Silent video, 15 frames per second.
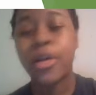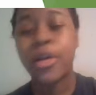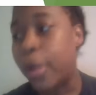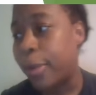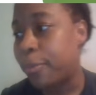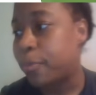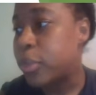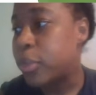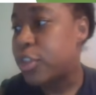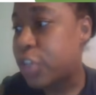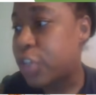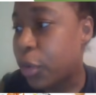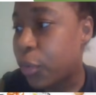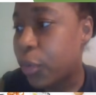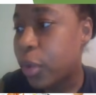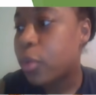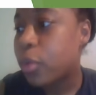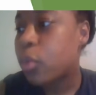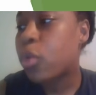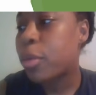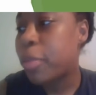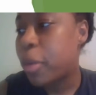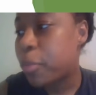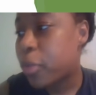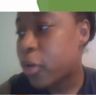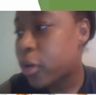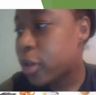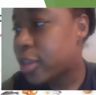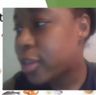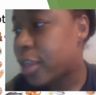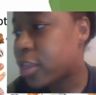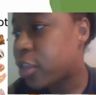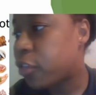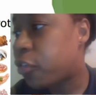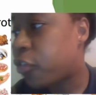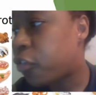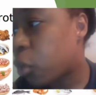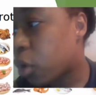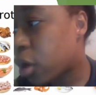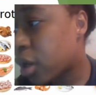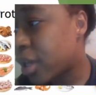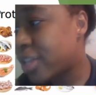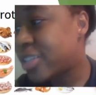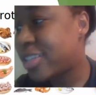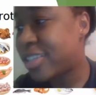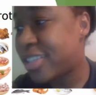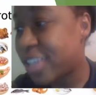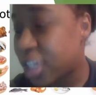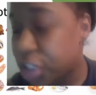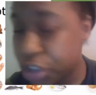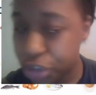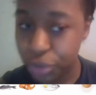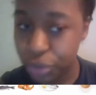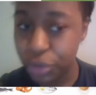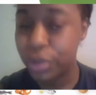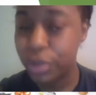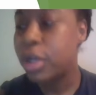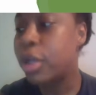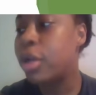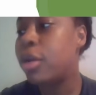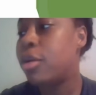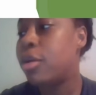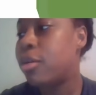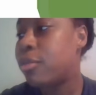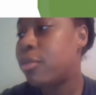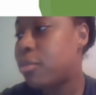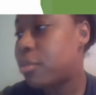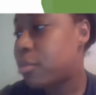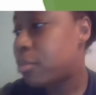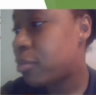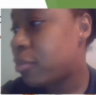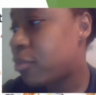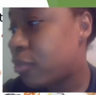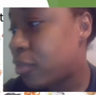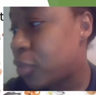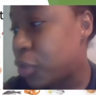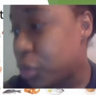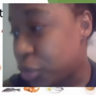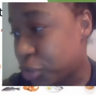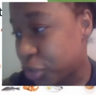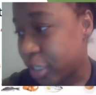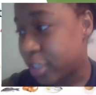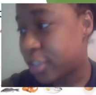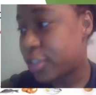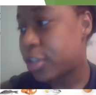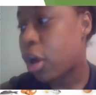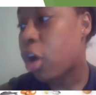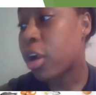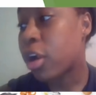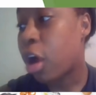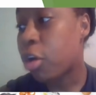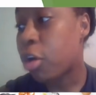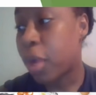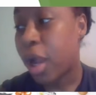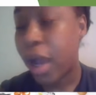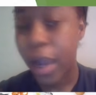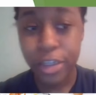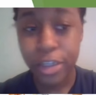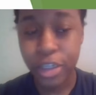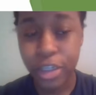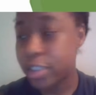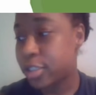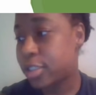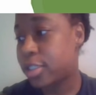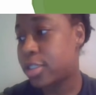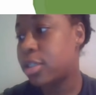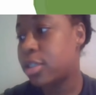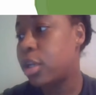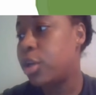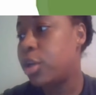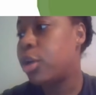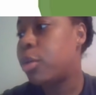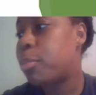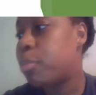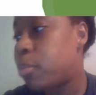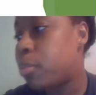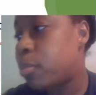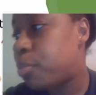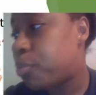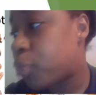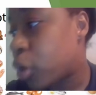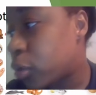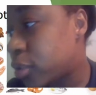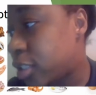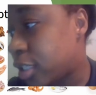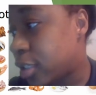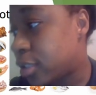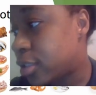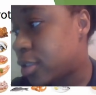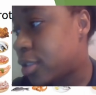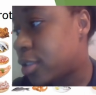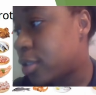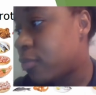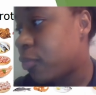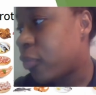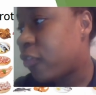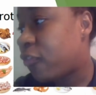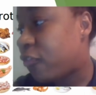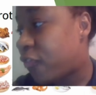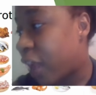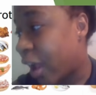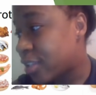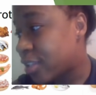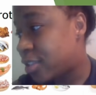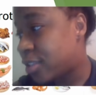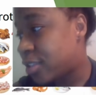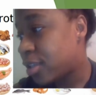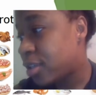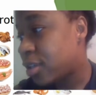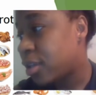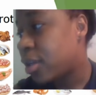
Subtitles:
All right, so remember that the 4 essential nutrients are carbohydrates, proteins, fats,